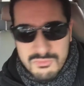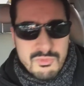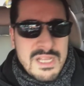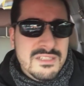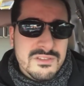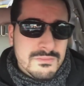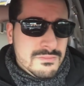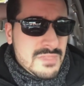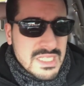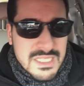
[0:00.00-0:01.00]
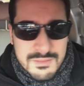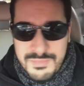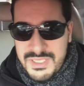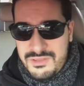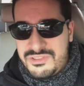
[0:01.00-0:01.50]
random
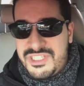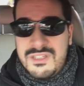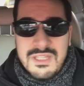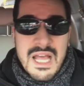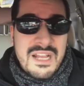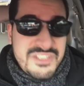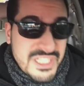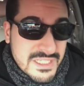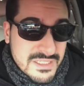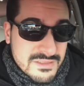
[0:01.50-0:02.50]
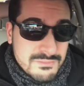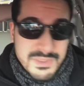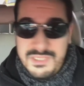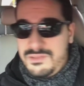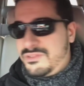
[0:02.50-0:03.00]
builds, classic
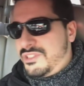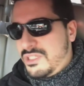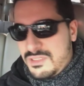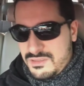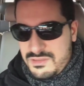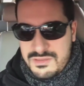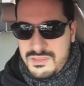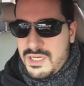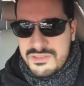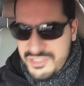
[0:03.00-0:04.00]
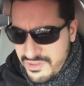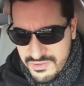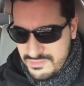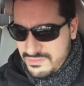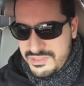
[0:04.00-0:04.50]
builds, tons of
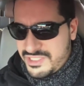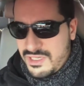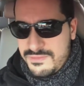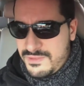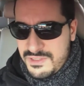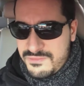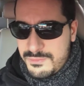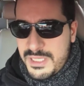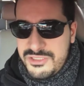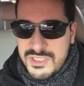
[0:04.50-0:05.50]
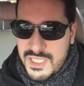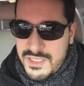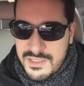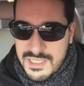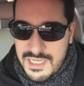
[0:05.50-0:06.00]
stuff and information on
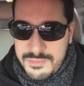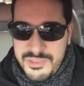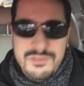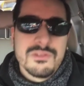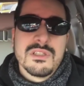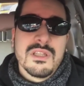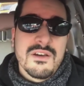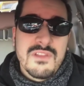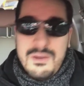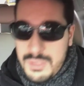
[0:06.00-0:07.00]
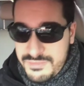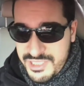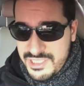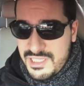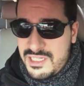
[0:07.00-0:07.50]
there, and I absolutely love that
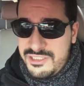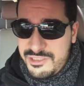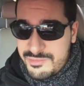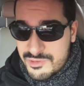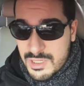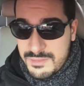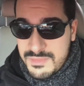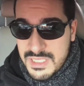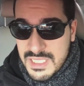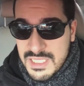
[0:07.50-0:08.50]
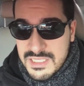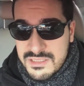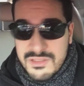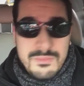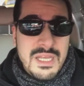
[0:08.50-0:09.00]
website, and I subscribe to their